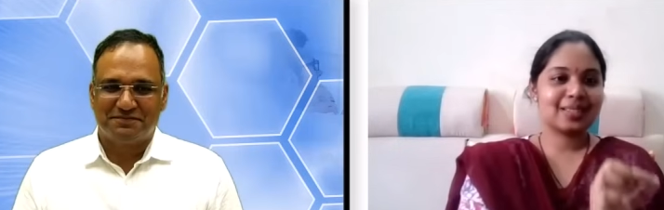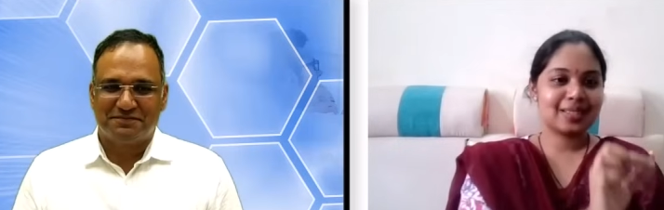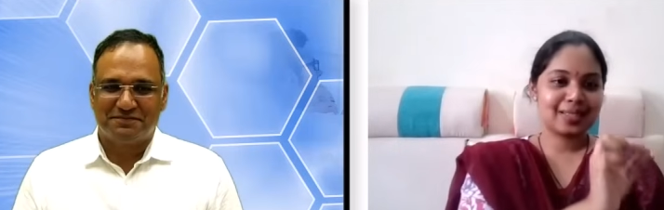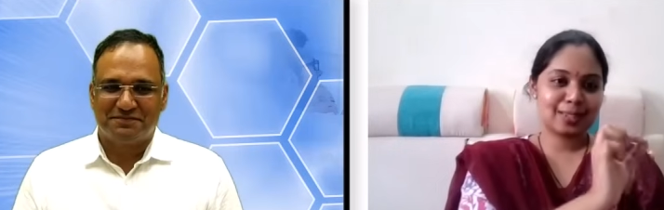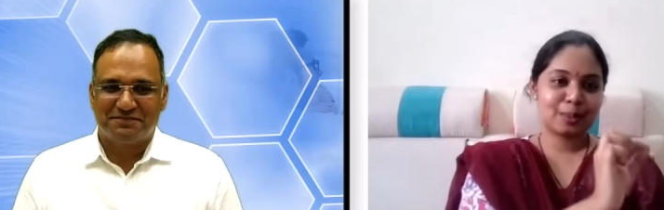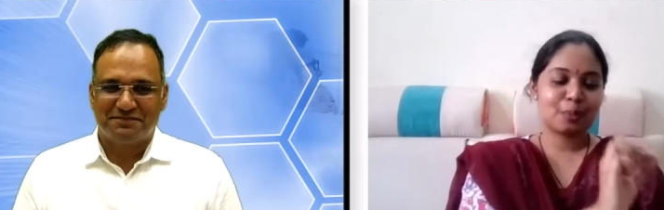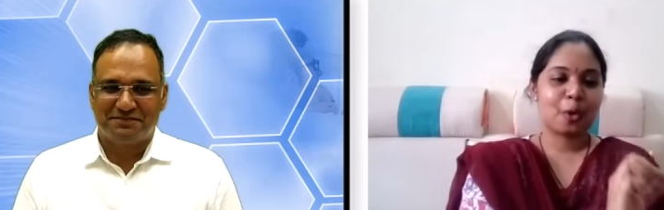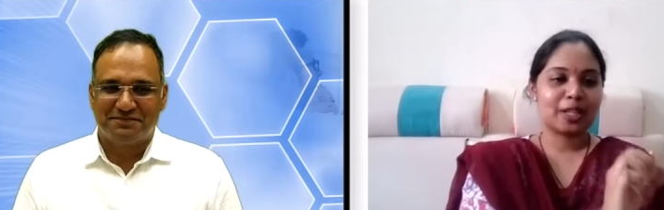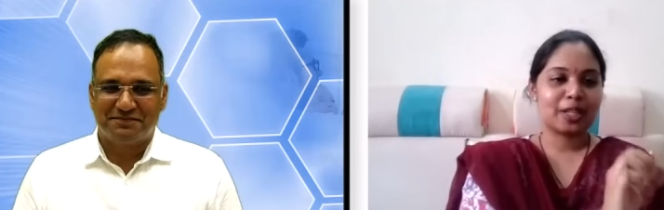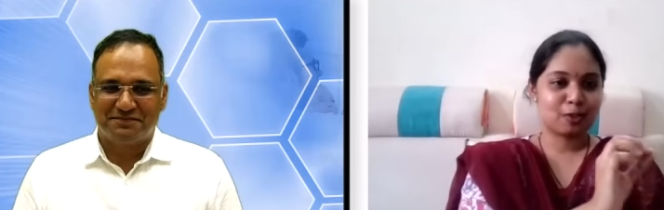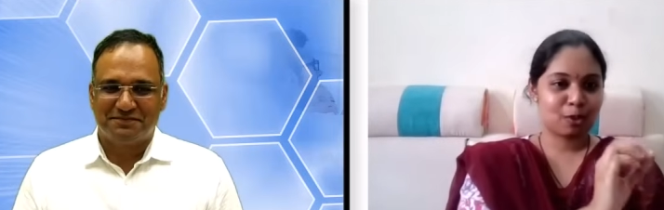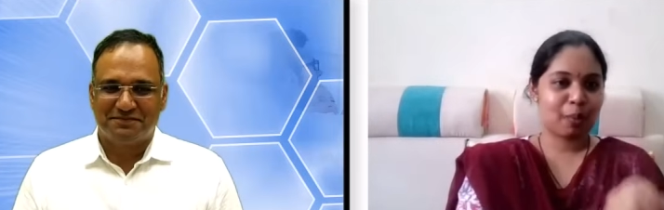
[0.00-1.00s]
Speaker 1: it is, the
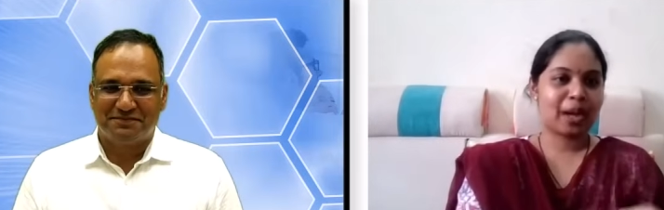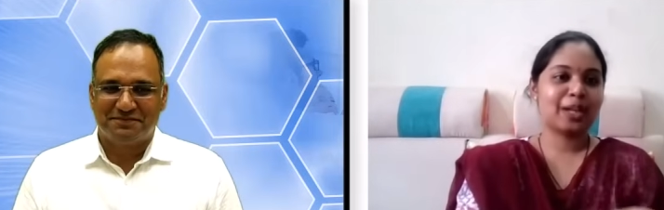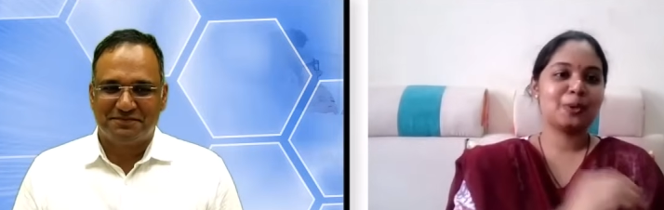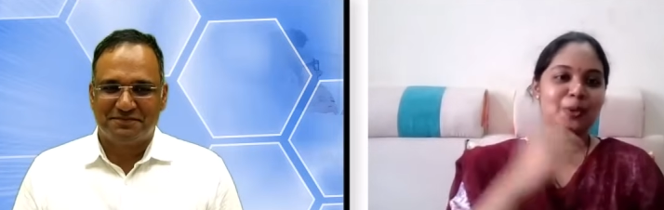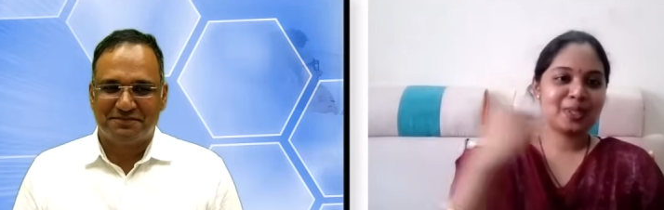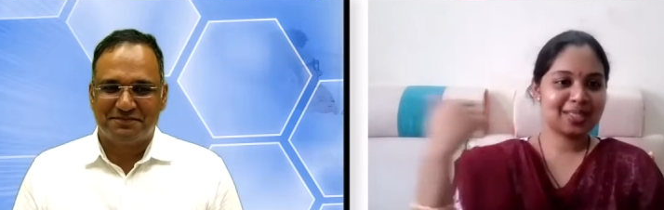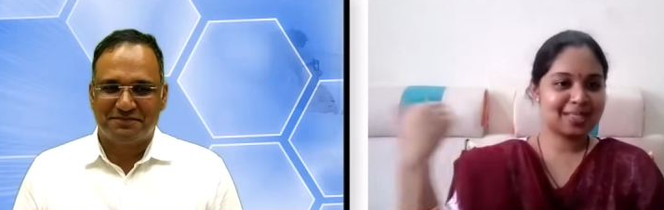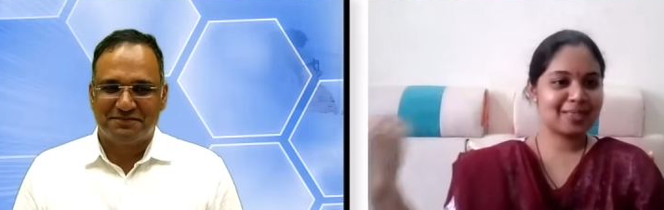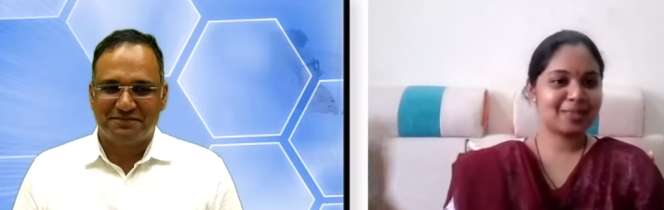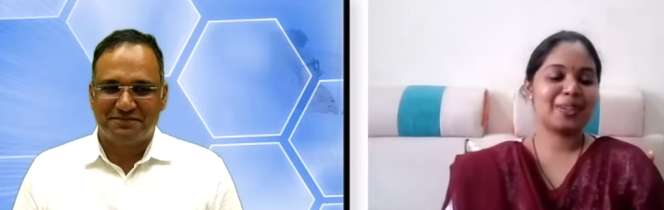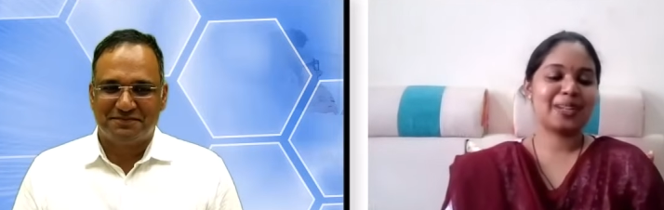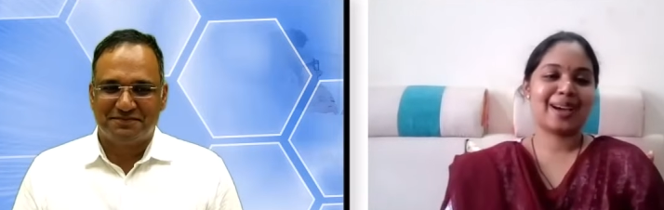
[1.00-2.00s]
points from my
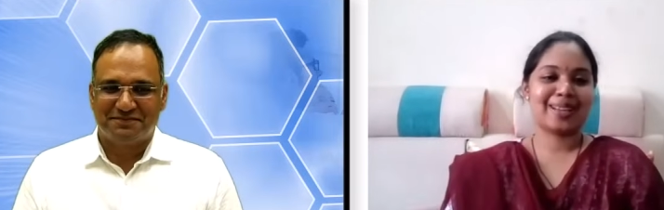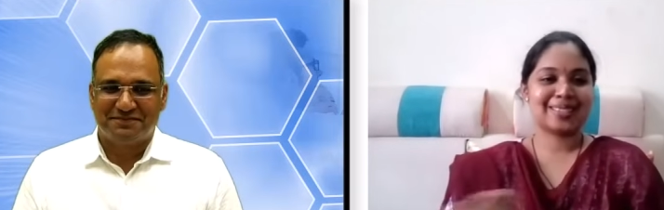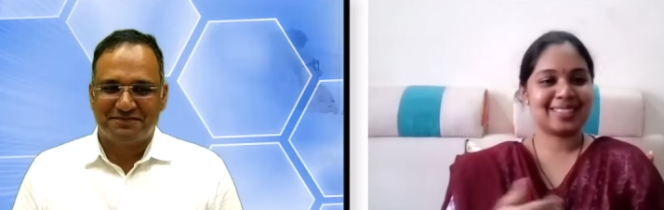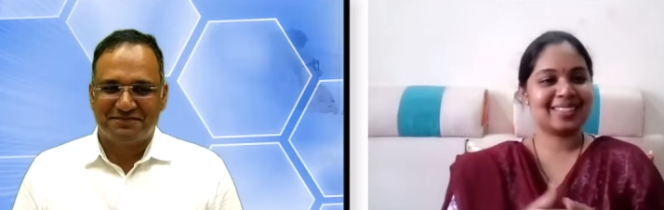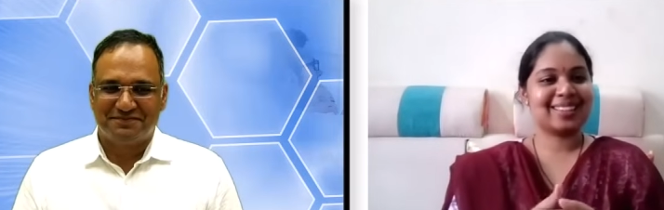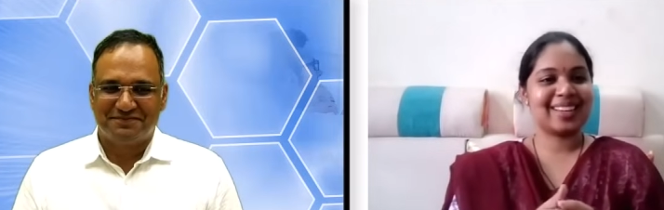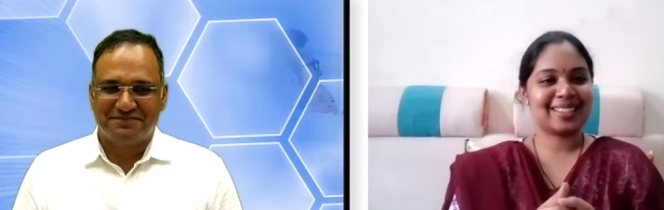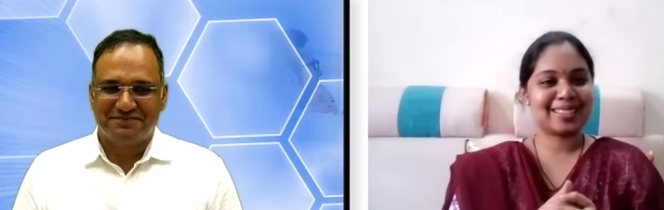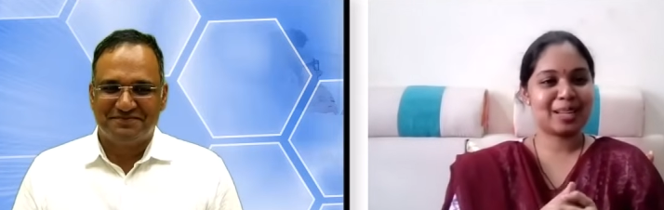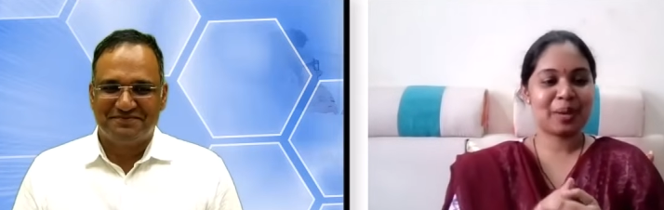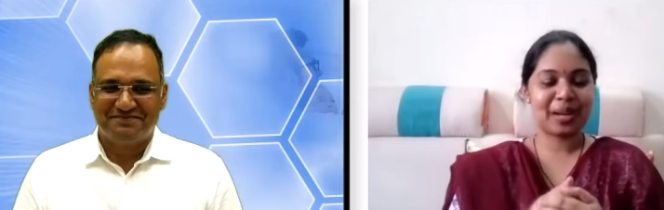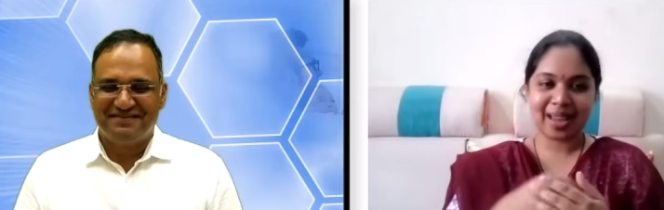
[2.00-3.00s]
notes were asked in the
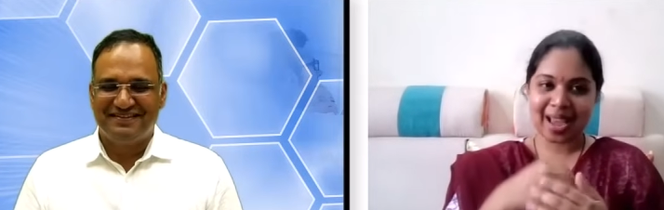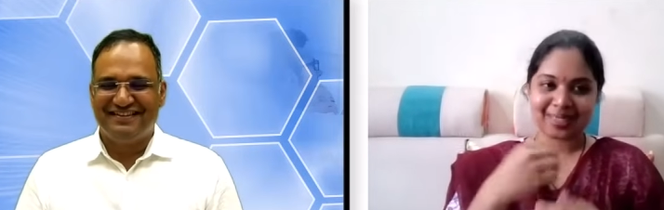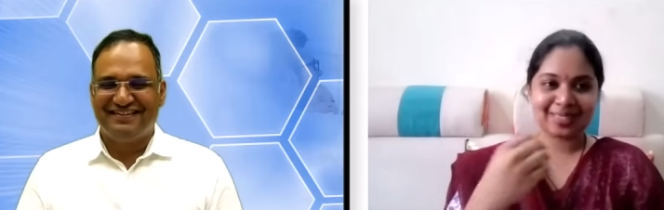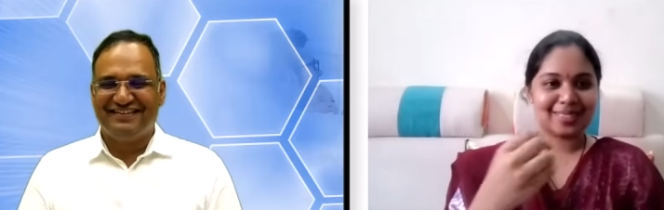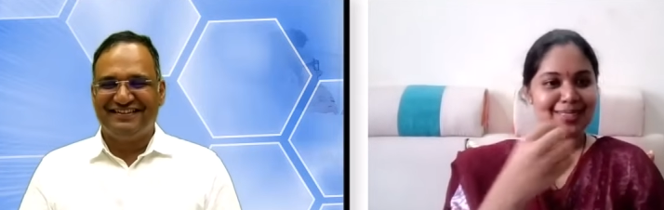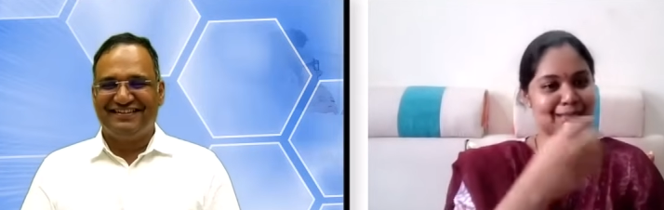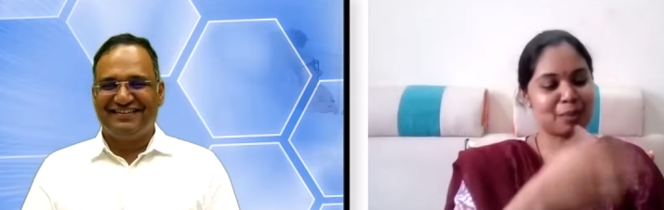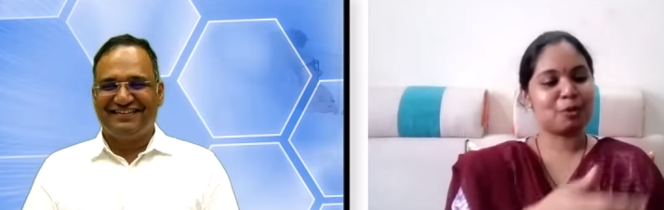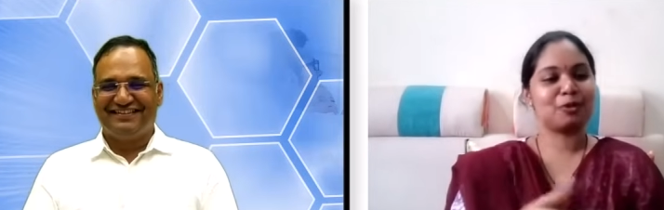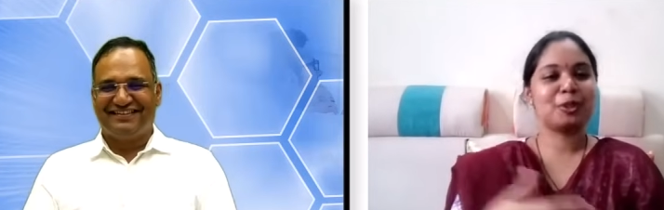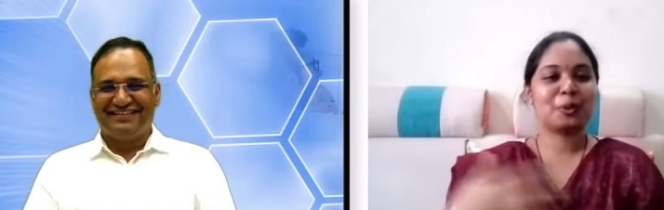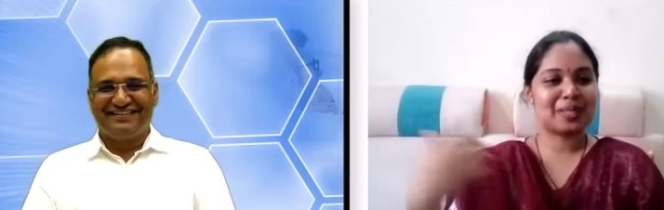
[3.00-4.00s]
exam, and as it is,
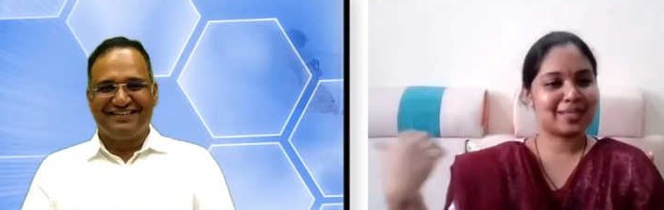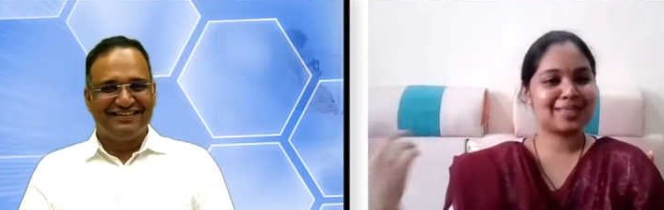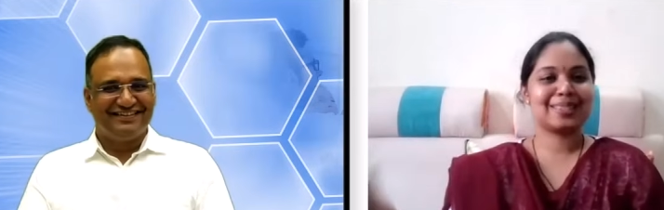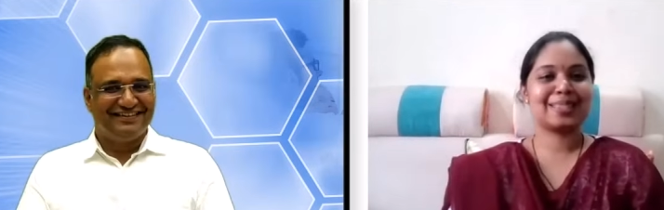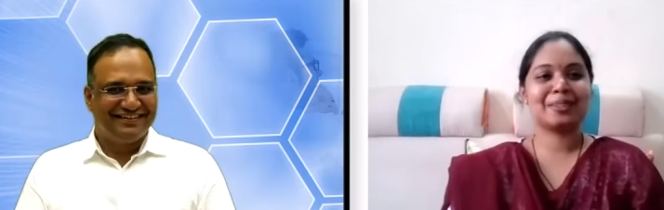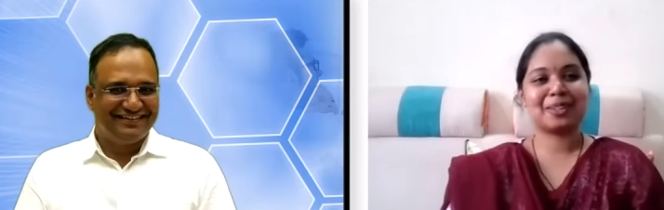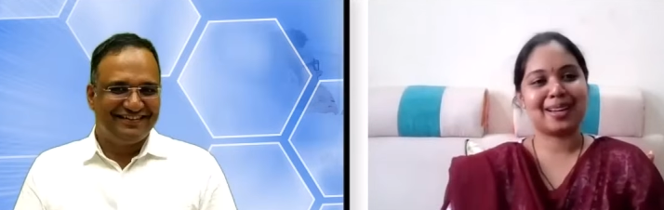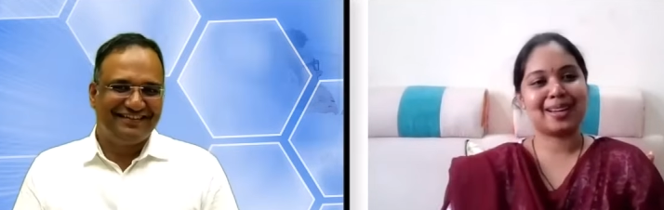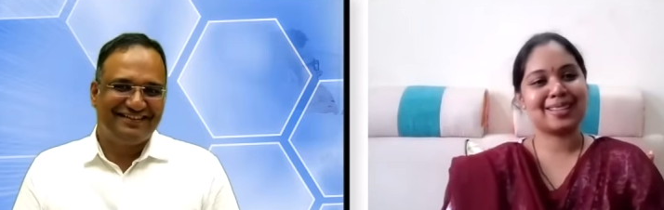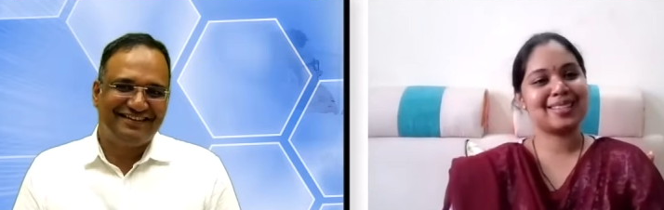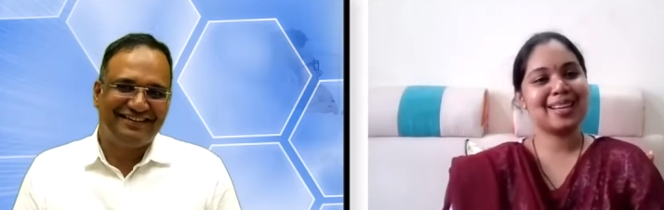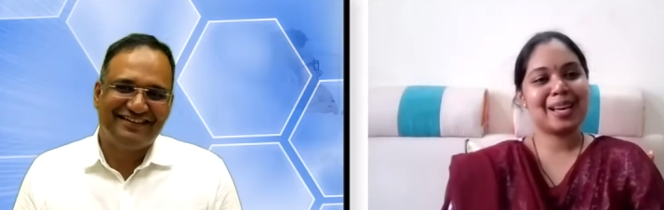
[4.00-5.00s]
some of the questions they were
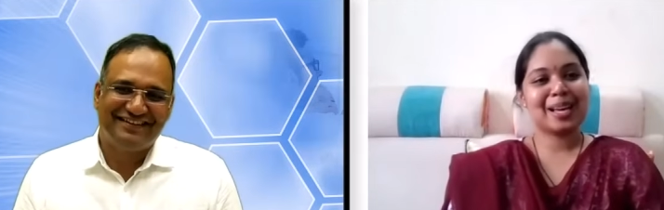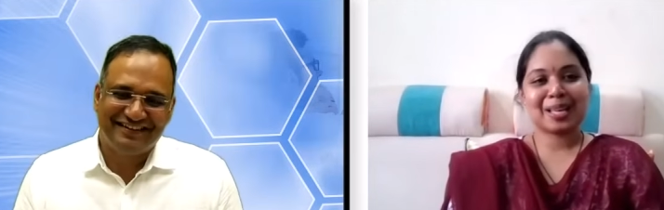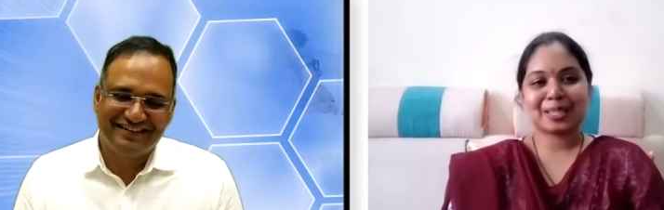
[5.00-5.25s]
asked.